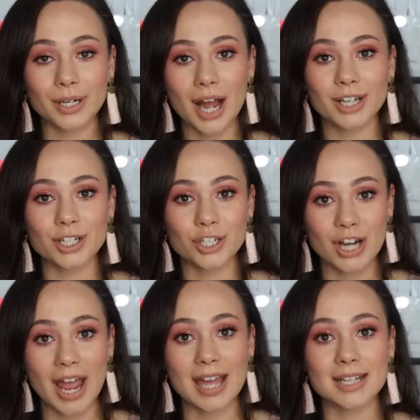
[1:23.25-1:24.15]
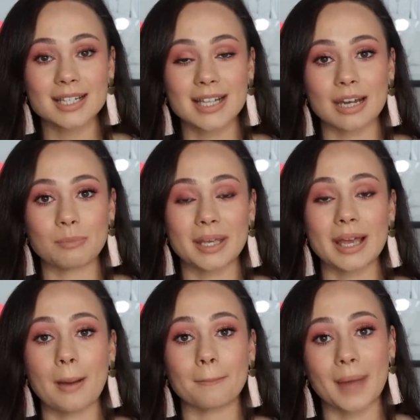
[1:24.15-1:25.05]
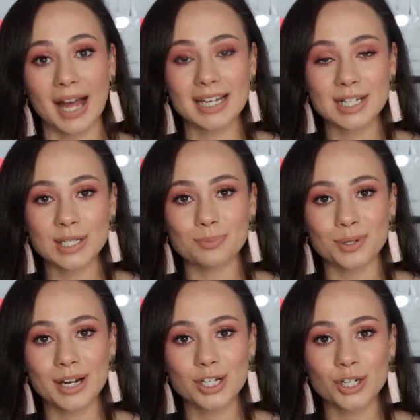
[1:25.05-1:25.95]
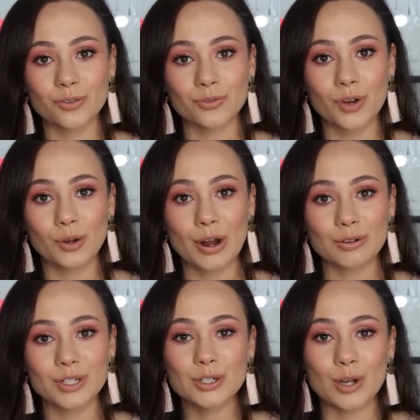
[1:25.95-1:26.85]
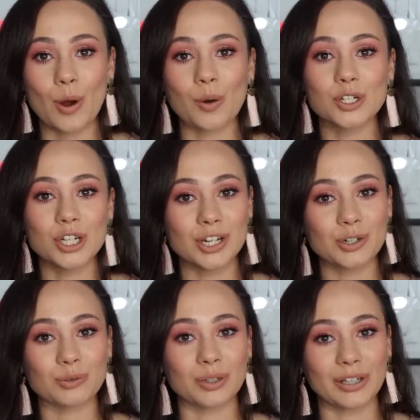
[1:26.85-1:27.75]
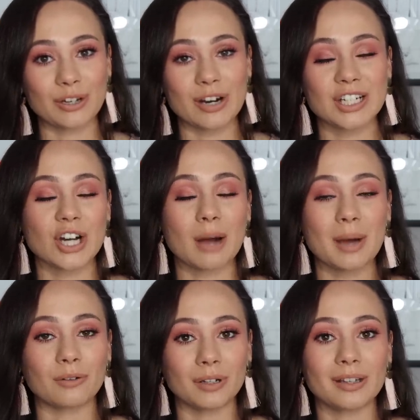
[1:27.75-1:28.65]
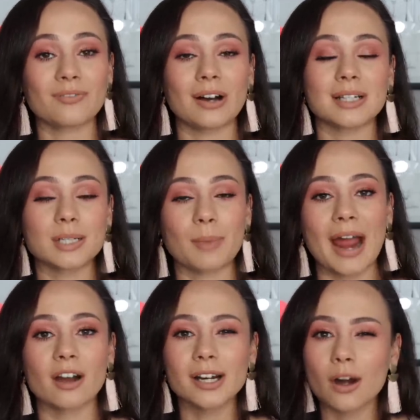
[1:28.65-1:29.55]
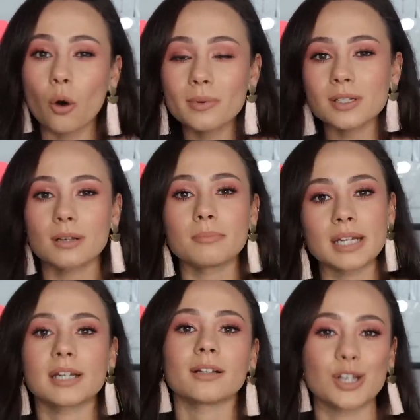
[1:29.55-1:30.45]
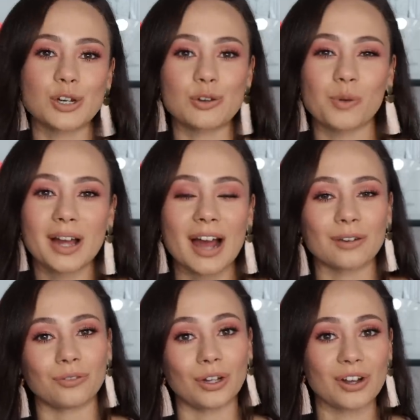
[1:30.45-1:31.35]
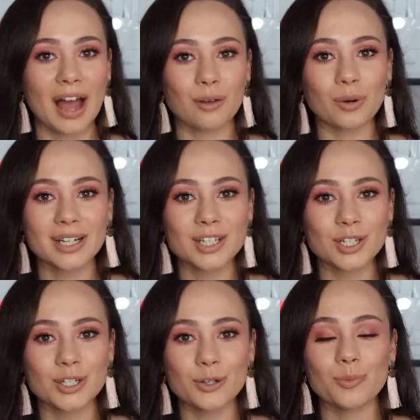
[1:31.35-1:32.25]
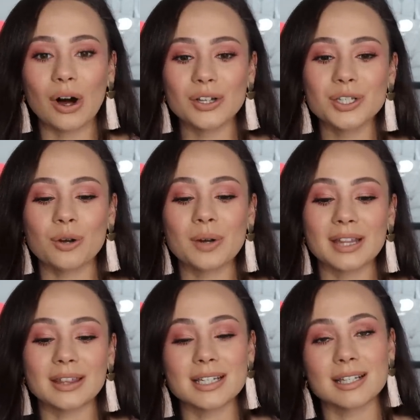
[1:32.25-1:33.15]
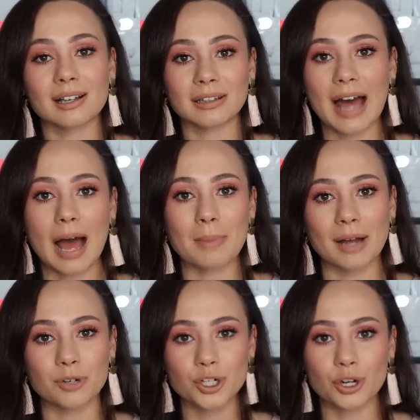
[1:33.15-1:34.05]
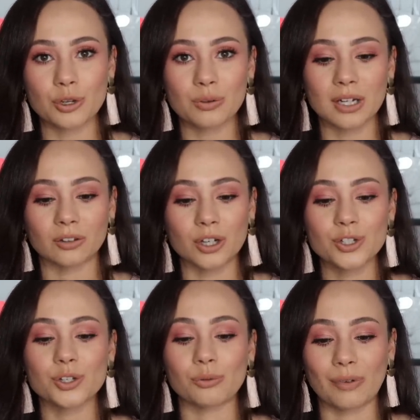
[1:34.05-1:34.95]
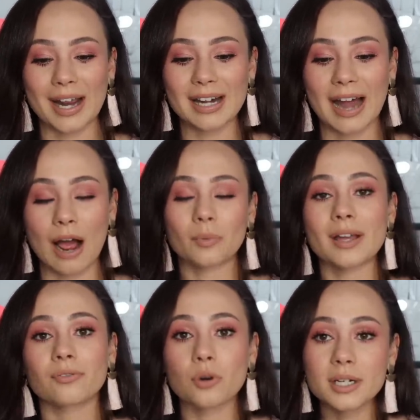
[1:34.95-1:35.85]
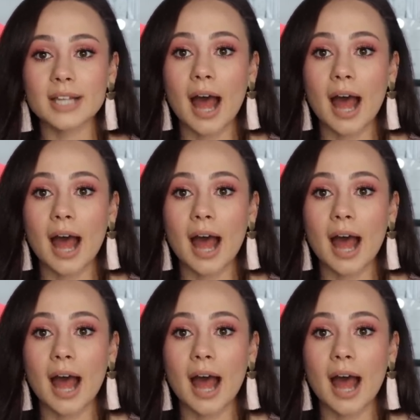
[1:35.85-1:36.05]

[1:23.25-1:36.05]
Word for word: Briana Jai sent me my inspiration photos, so she did a really great job. I really felt inspired and almost immediately knew what kind of look I wanted to do. Also in this collab, I will show you their looks right now. We of course